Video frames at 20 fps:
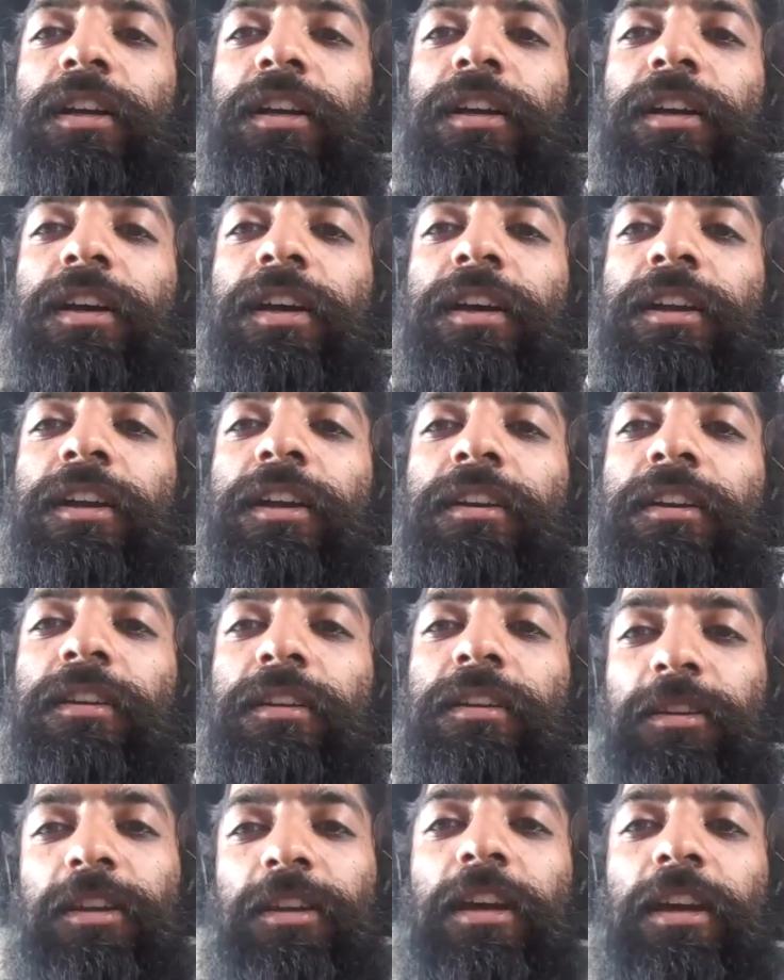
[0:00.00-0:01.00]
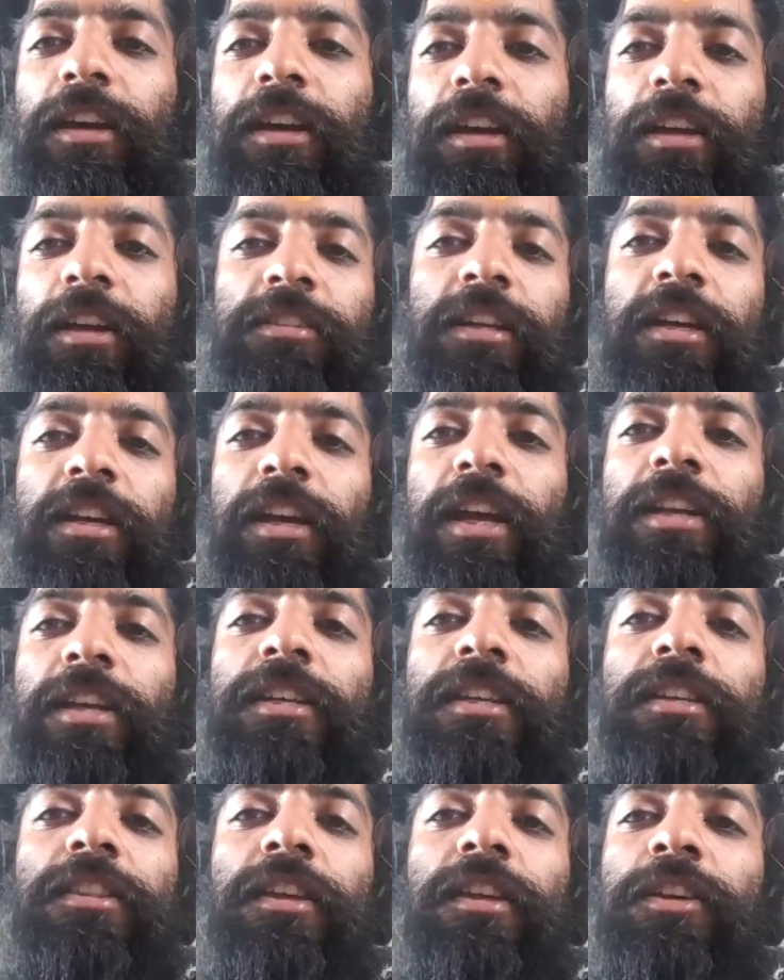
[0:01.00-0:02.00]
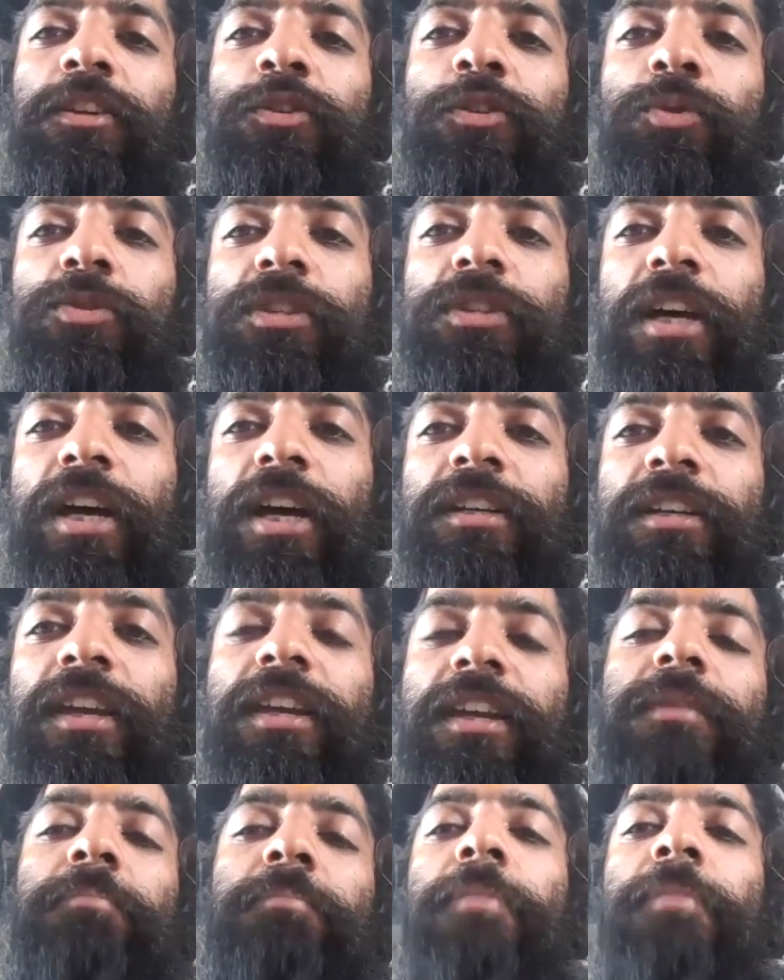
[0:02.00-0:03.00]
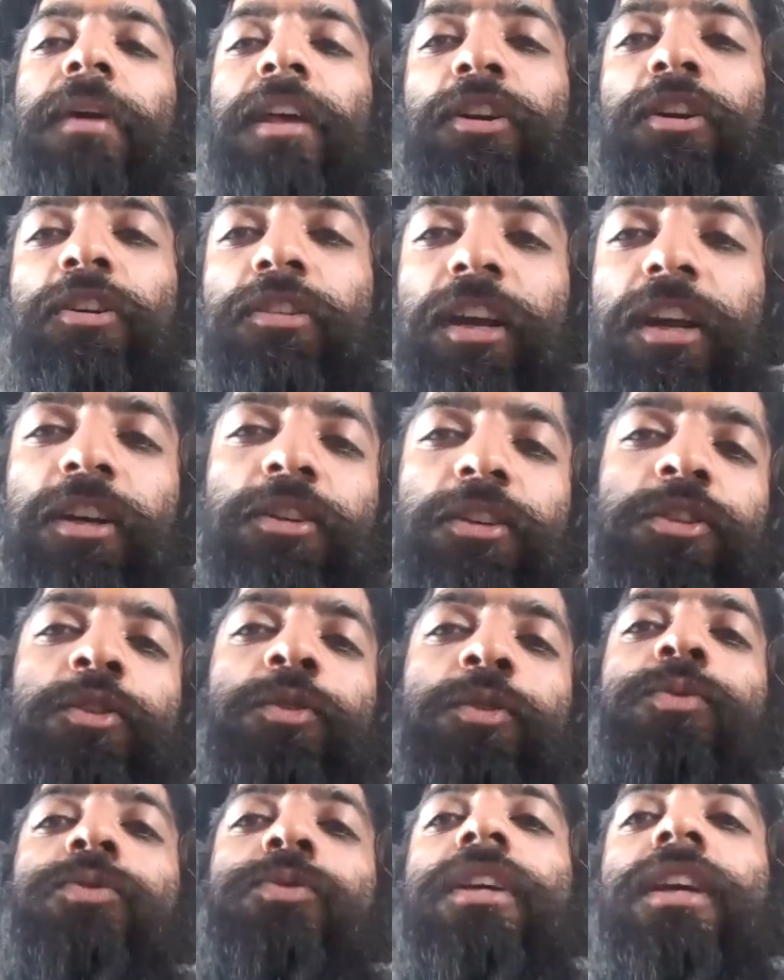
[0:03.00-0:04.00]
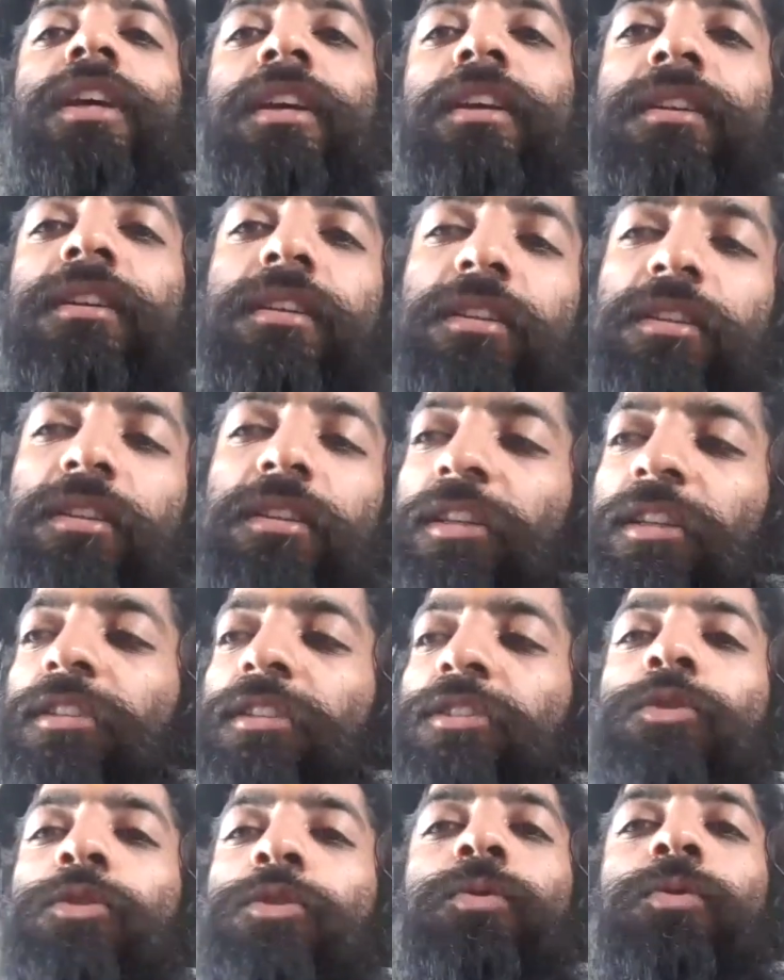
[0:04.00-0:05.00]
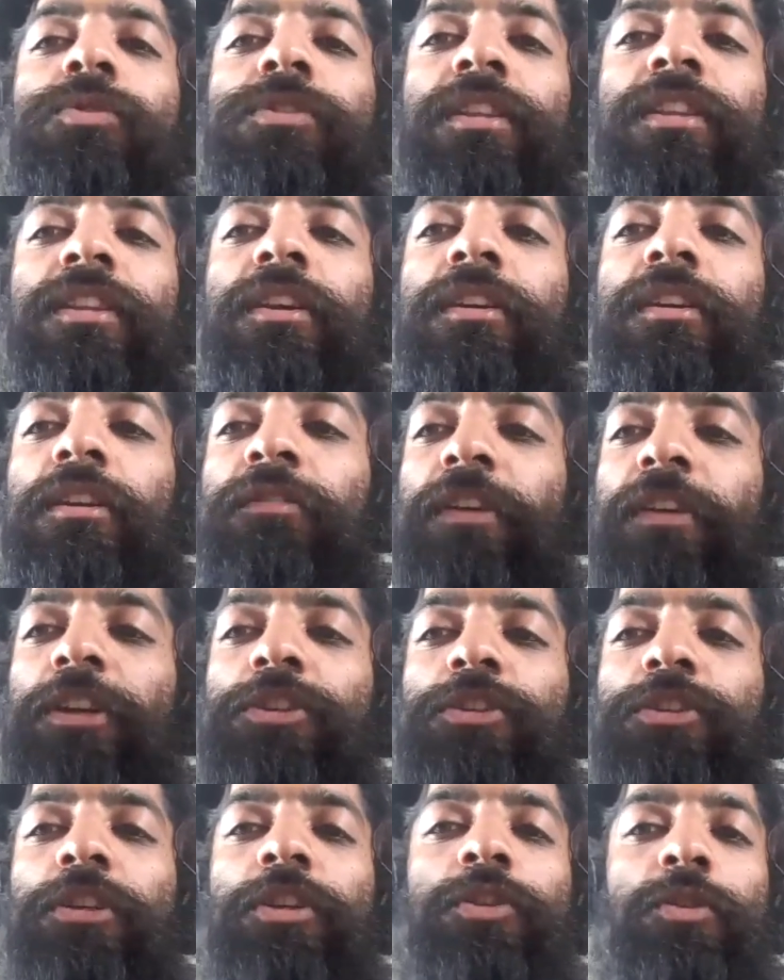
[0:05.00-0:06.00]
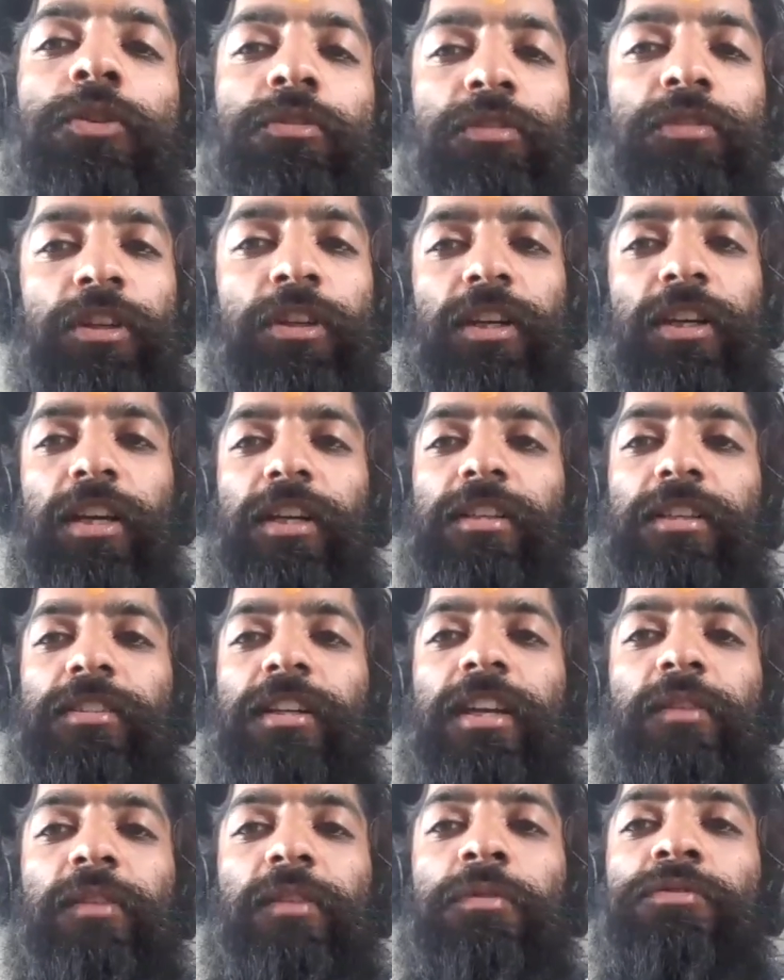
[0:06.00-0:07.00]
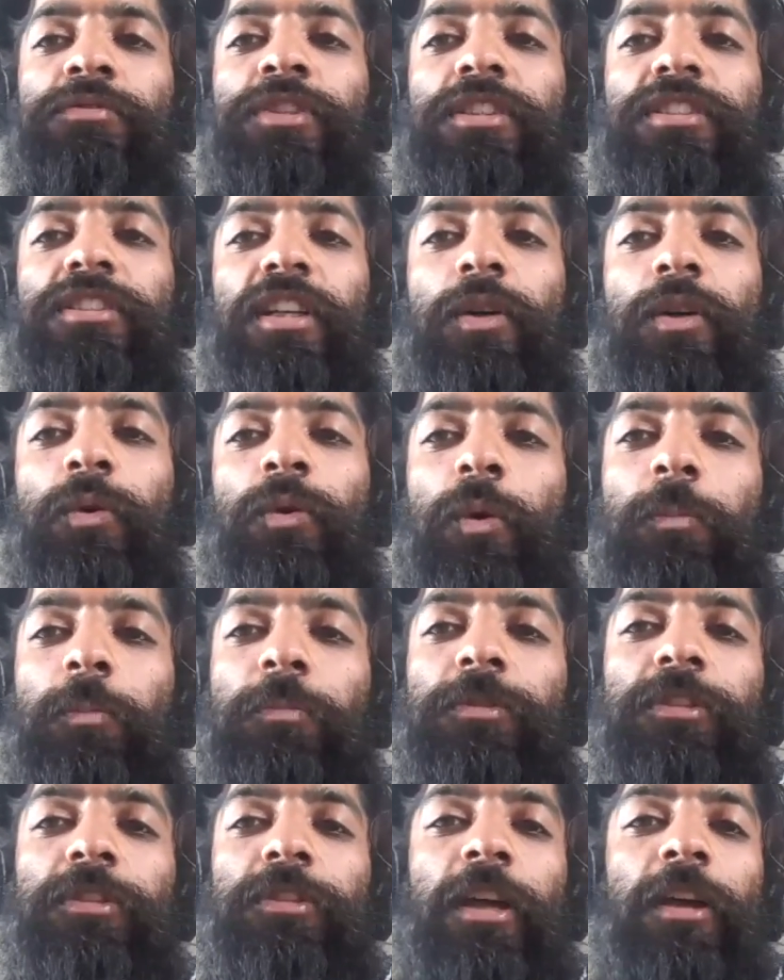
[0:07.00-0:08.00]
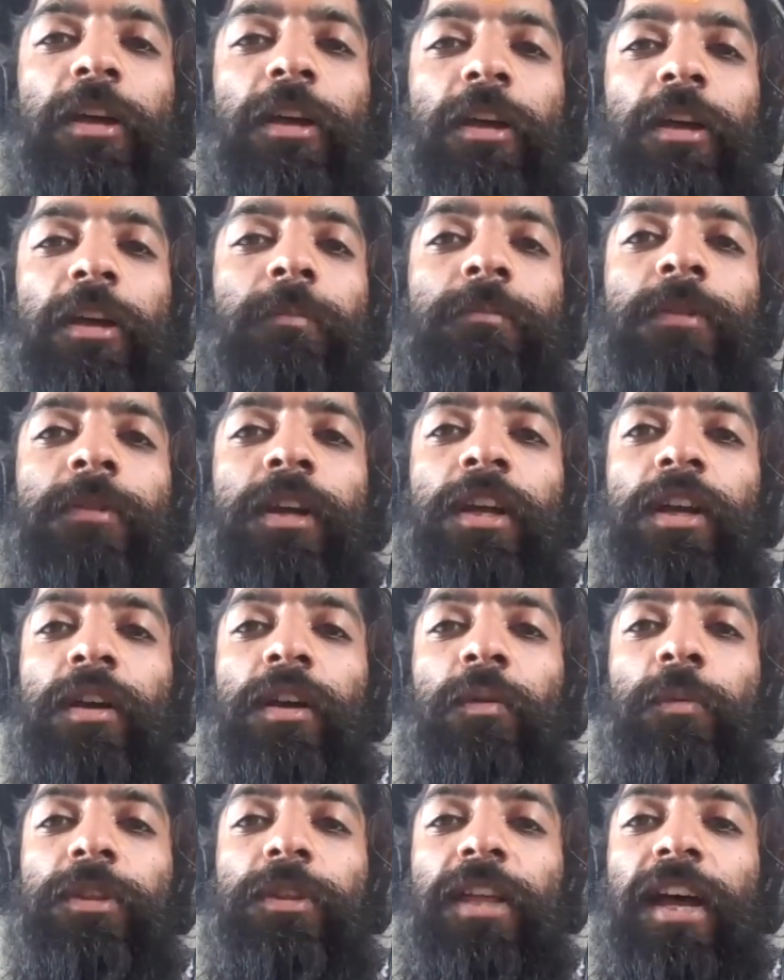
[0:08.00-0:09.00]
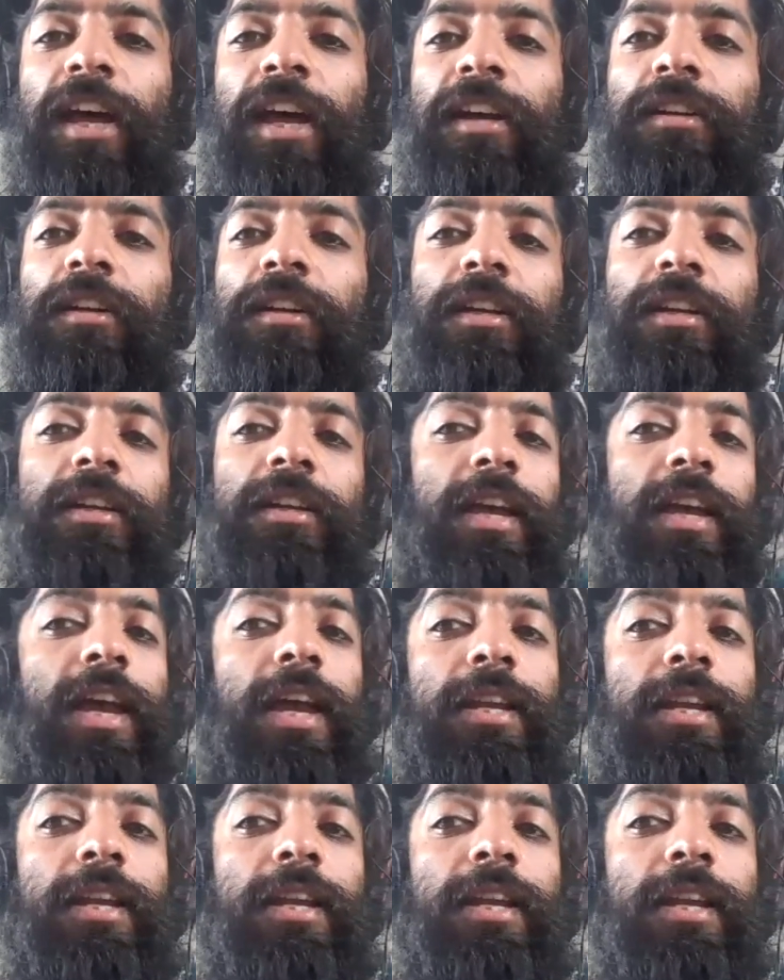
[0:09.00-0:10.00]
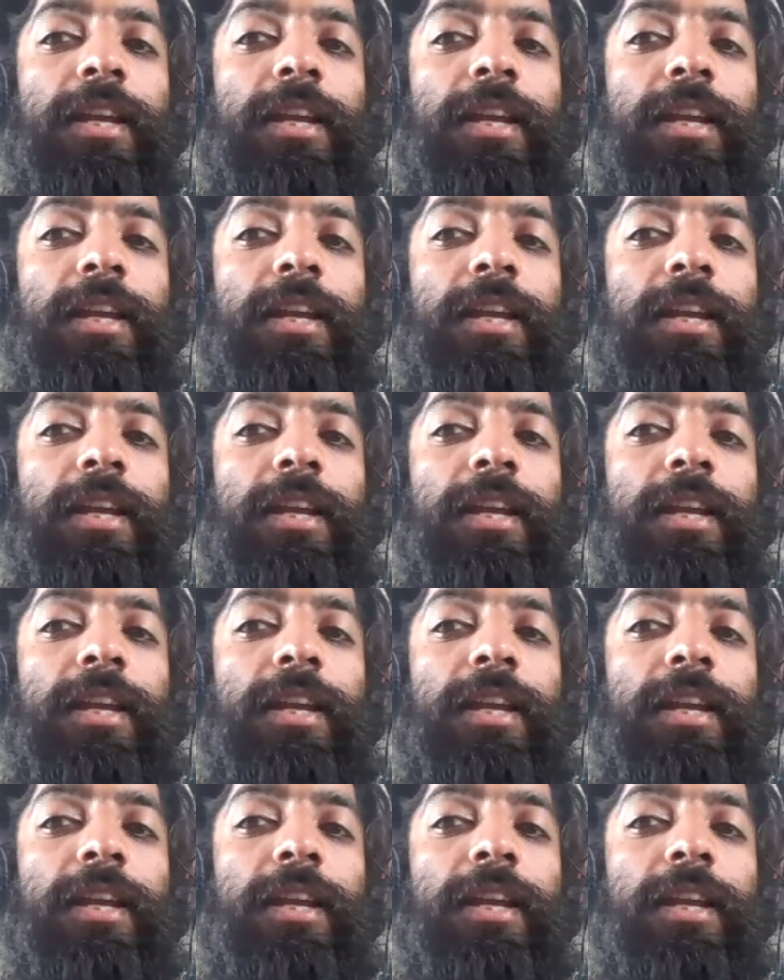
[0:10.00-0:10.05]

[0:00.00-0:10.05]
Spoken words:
And as like anything, you start getting better at using these tools. And then eventually you'll realize like we've just equipped them with handling any